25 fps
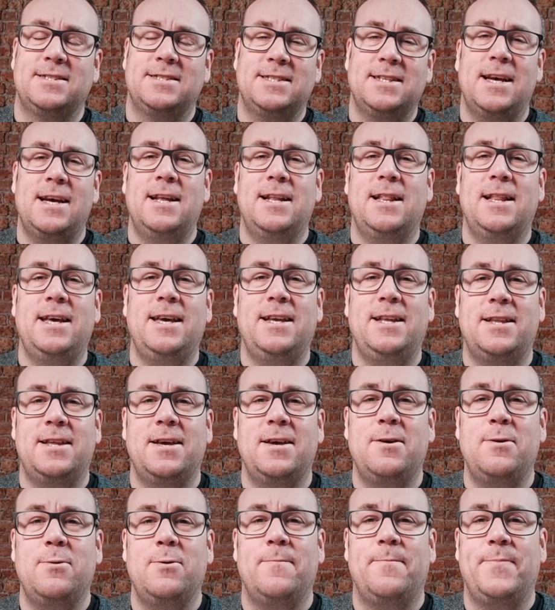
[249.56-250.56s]
certainly
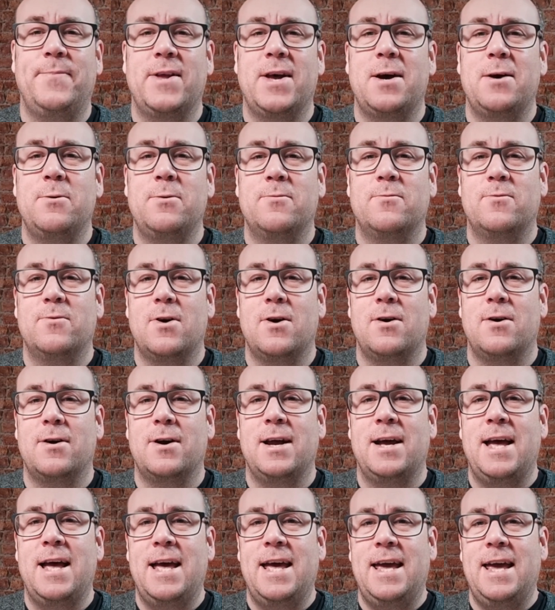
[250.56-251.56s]
do no
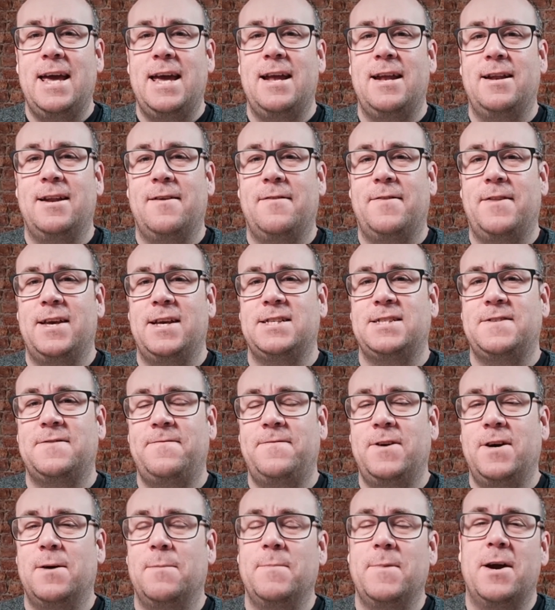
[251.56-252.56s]
wrong in this
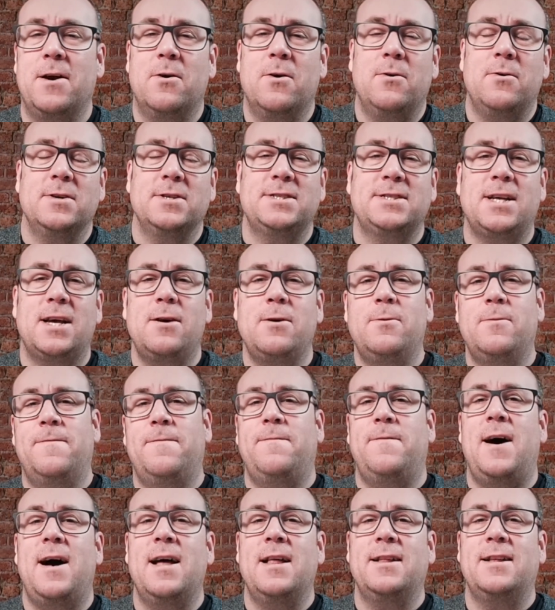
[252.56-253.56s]
film. There are also
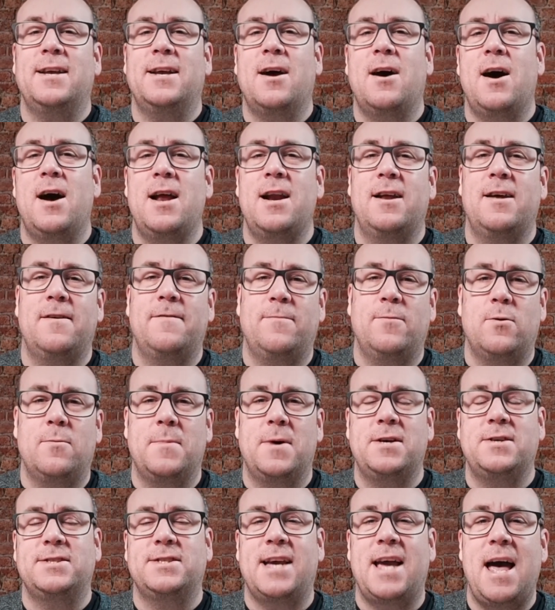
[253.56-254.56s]
fun kind of
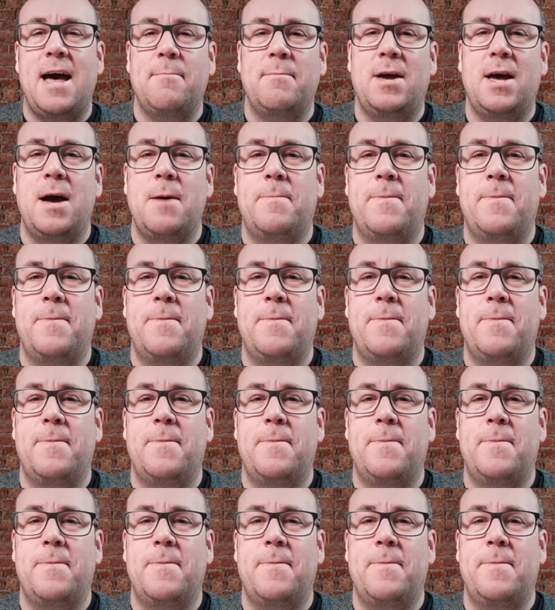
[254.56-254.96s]
almost cameo